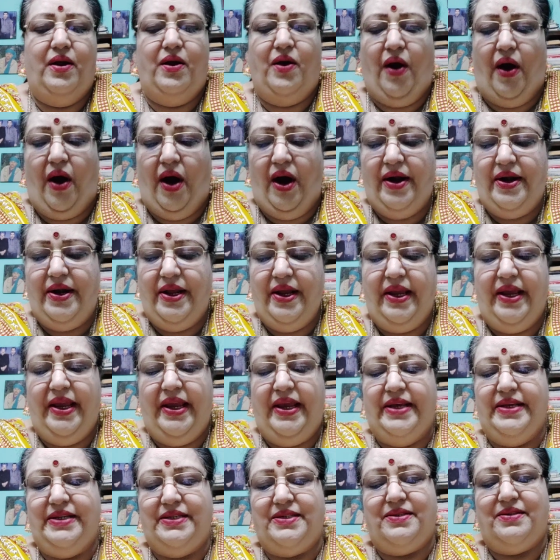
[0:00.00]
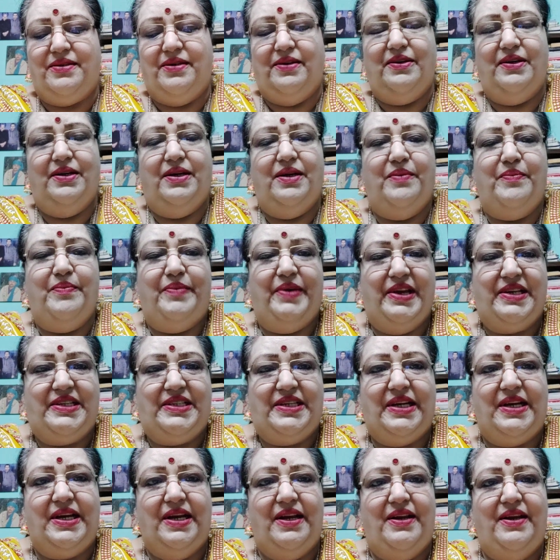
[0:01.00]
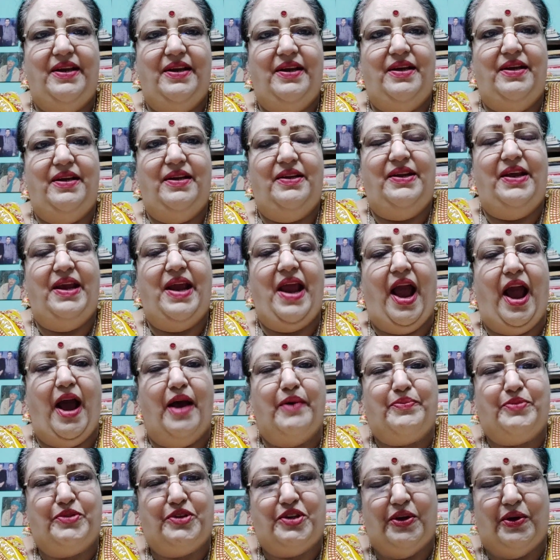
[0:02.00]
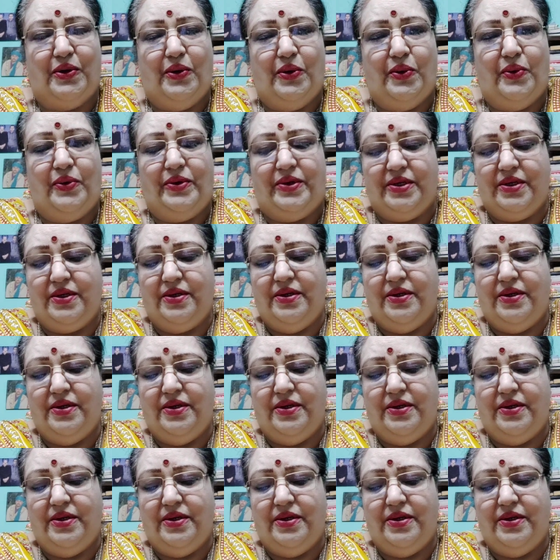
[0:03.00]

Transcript: God is basically the absolute,